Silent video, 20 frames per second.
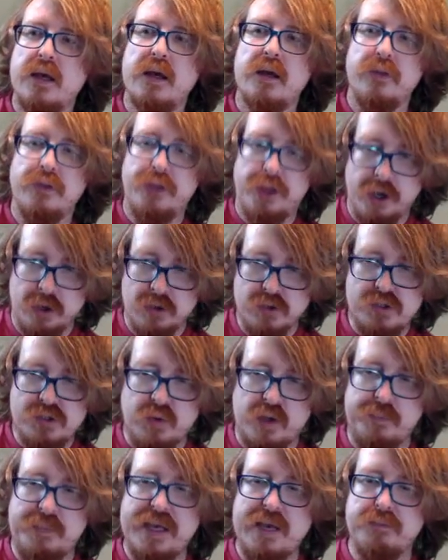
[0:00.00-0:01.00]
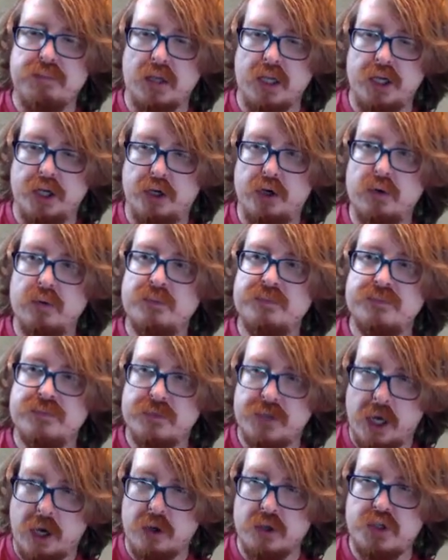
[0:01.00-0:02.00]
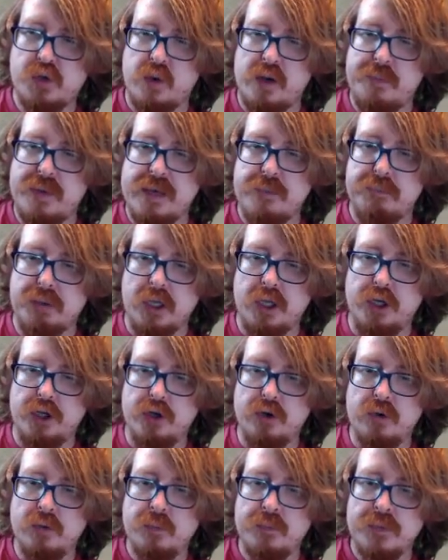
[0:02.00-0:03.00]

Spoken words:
Those would be blue. Those would be blue.